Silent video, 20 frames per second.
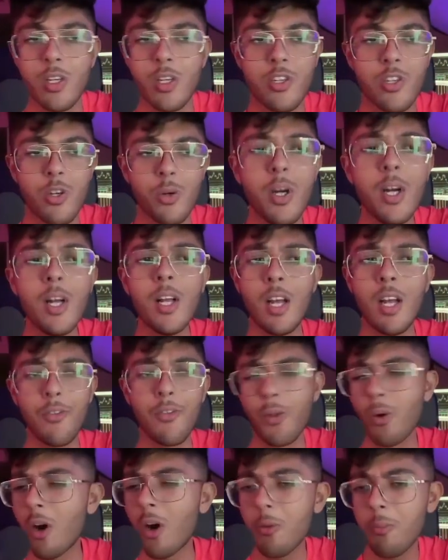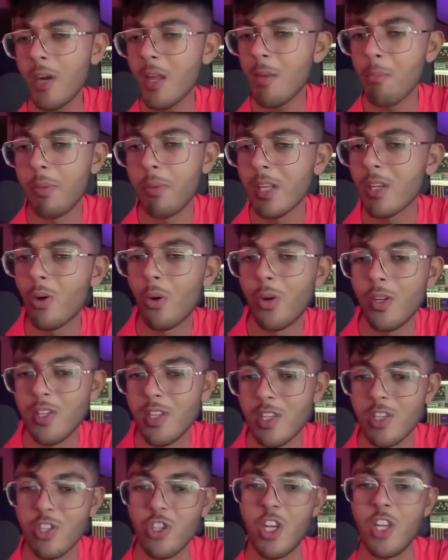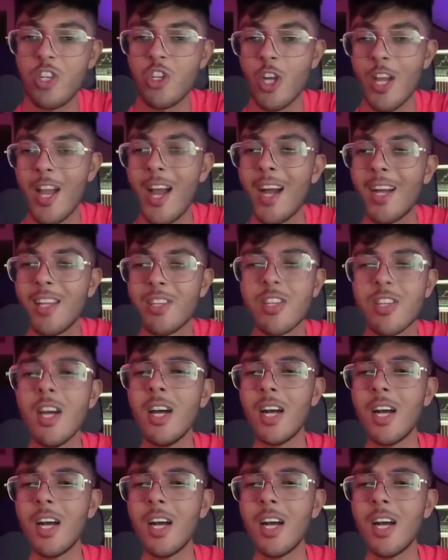So if there aren't many Bitcoins exchanging hands